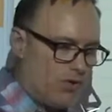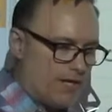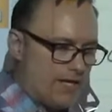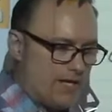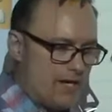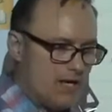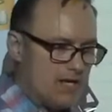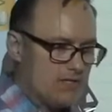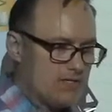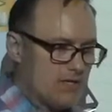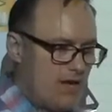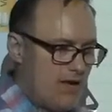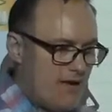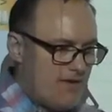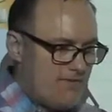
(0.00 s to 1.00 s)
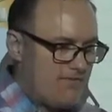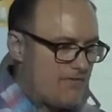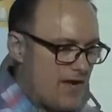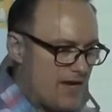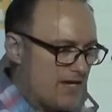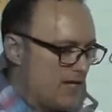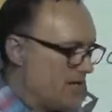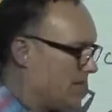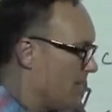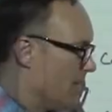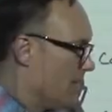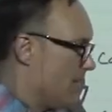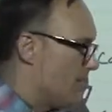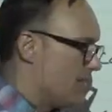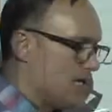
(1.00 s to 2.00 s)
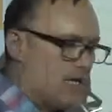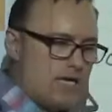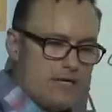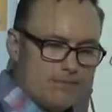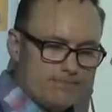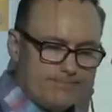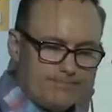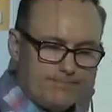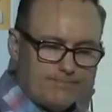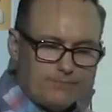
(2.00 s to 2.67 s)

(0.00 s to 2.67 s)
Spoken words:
in us finding the